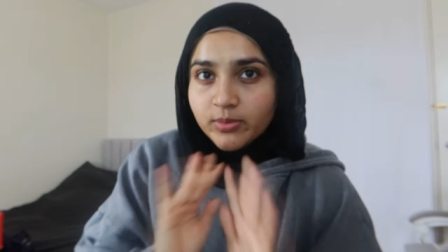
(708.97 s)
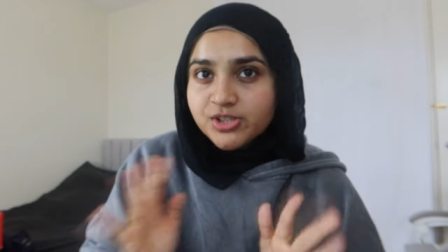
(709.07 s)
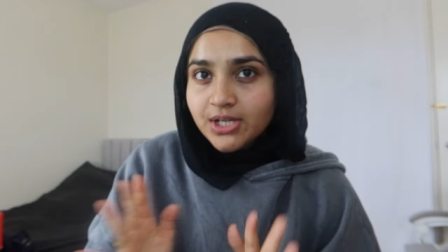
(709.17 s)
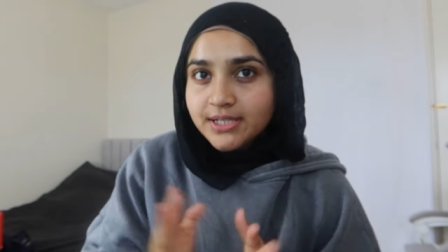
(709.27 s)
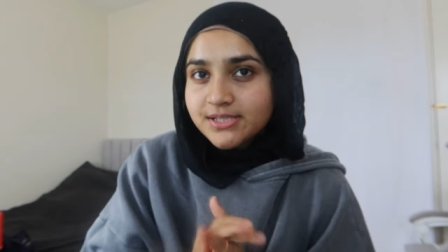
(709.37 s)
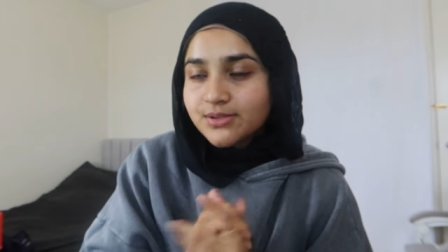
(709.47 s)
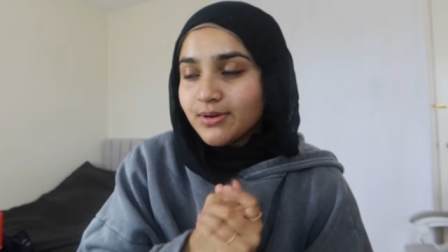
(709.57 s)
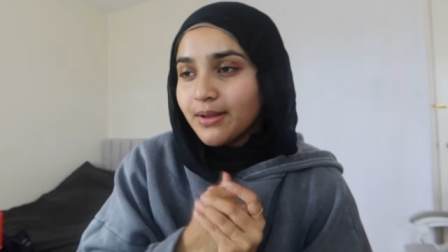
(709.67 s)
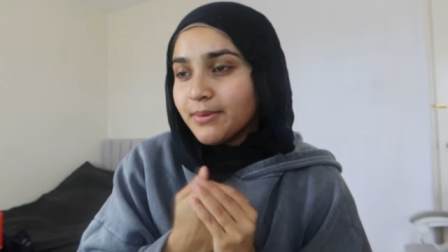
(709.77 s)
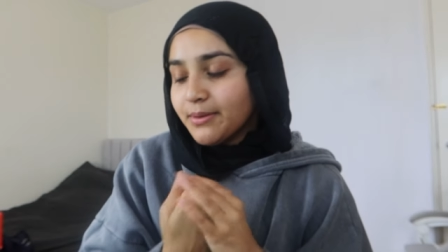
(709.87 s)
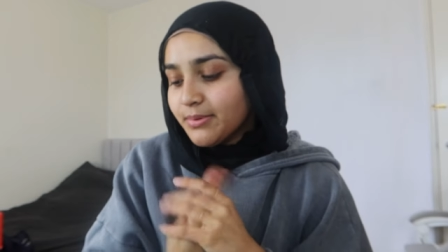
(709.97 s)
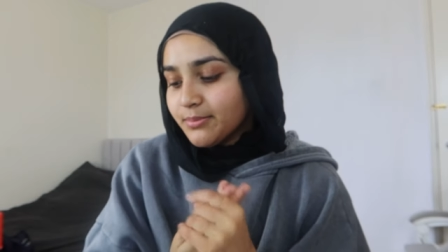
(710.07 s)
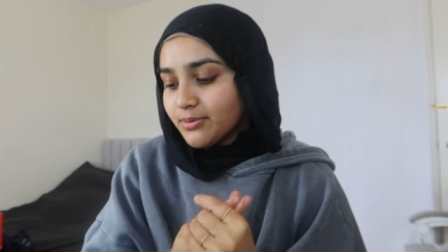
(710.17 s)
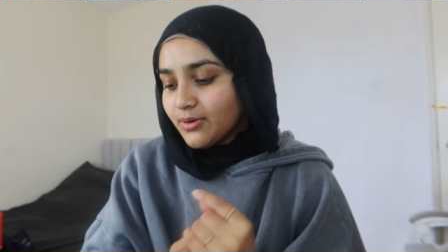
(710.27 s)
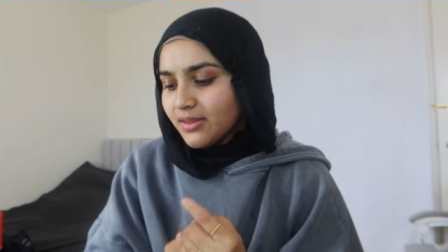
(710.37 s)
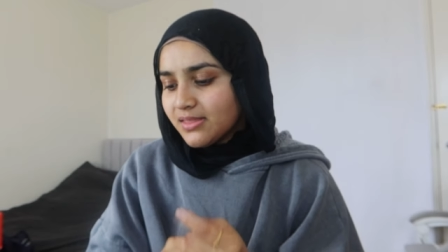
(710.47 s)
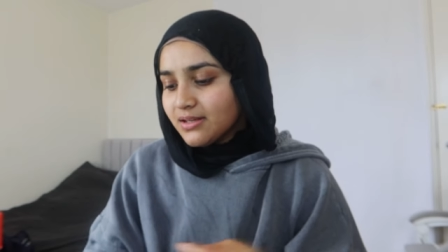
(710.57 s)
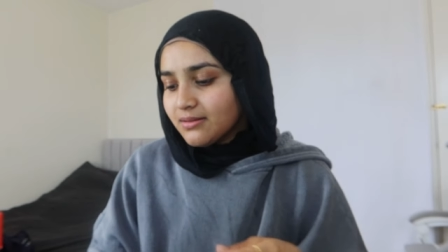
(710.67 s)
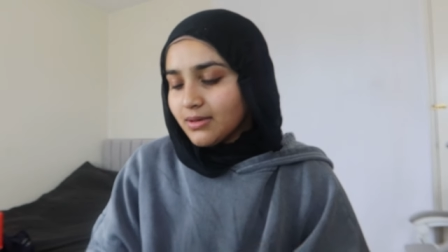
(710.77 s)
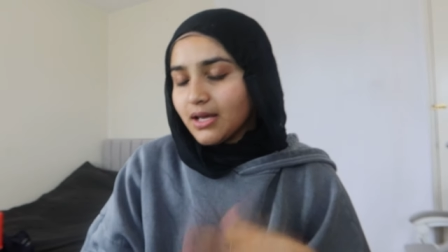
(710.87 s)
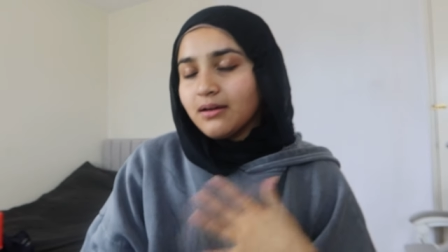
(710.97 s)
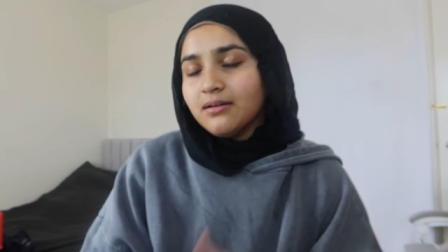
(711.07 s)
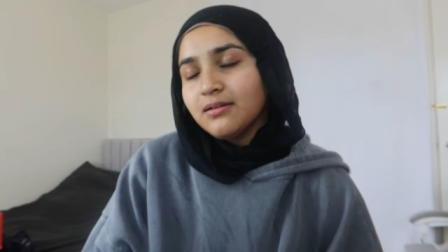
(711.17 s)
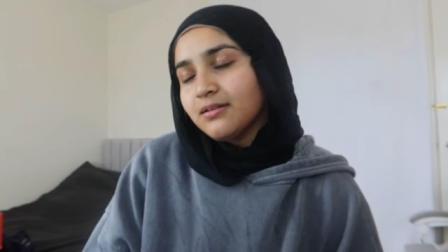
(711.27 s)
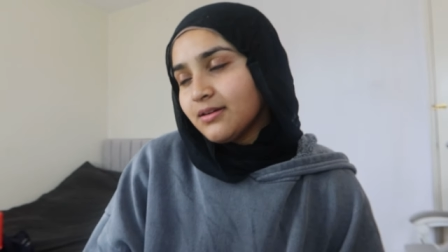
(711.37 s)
much energy when I meet people and then I'm like, oh,